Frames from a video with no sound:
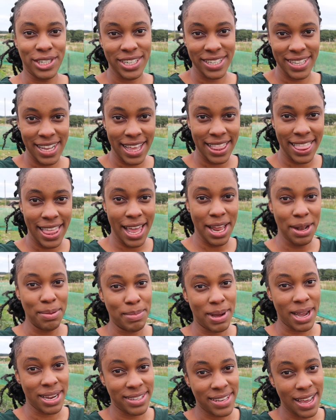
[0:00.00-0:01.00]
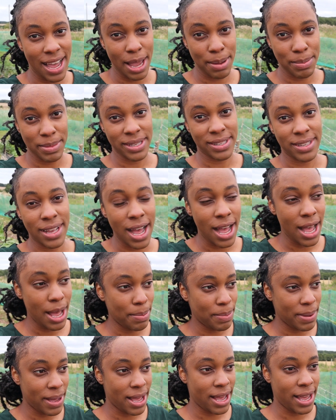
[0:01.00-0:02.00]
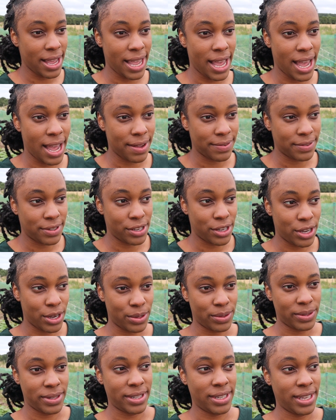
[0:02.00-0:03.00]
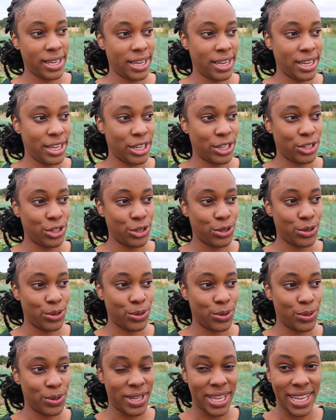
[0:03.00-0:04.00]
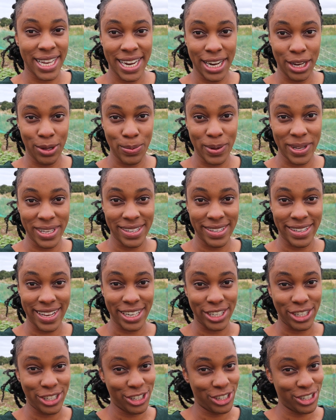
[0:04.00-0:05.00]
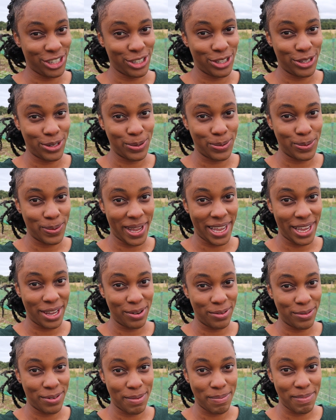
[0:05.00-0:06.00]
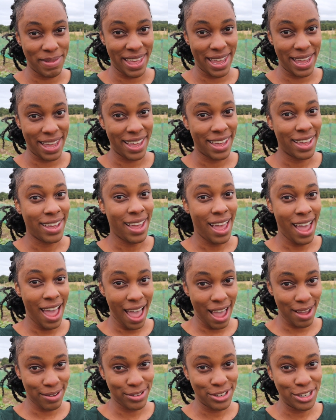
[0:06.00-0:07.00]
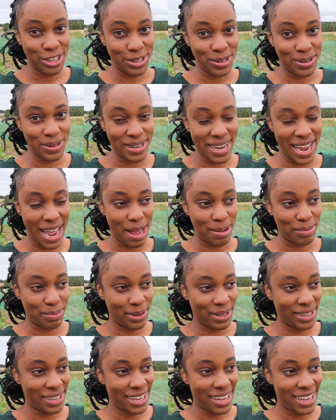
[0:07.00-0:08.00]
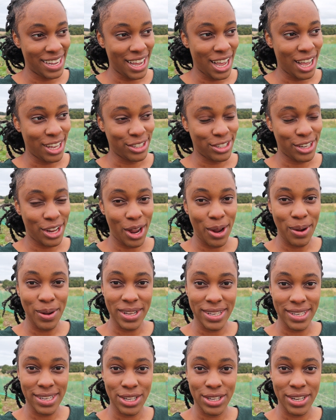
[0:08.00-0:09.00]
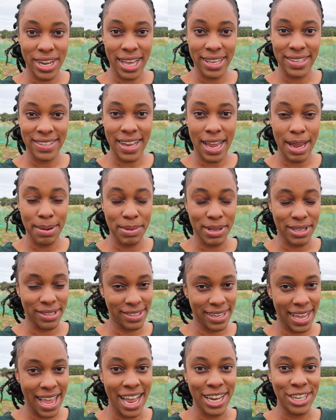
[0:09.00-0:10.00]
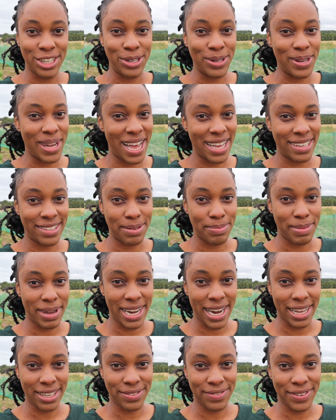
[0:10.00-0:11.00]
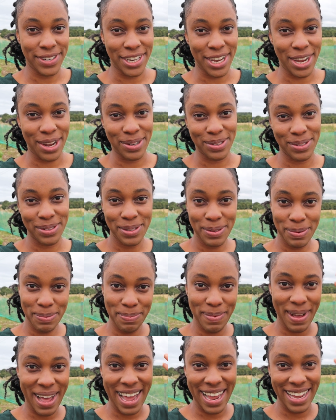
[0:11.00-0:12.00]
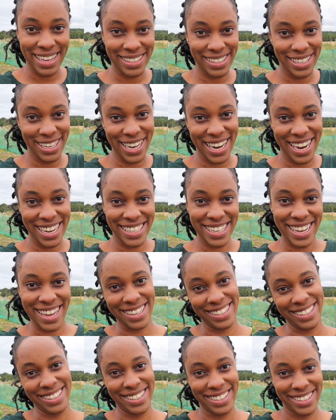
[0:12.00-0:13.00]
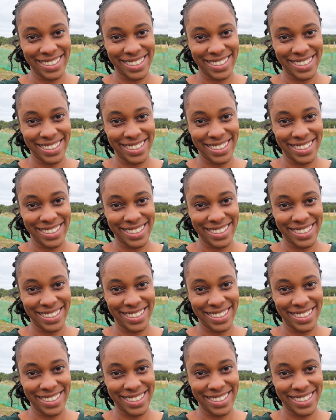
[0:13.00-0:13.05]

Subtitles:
just like that, my time is up. I have to go see to the little ones that's just awakened from their afternoon nap. So until next time, I'll catch you guys in my next video. Bye. See you later.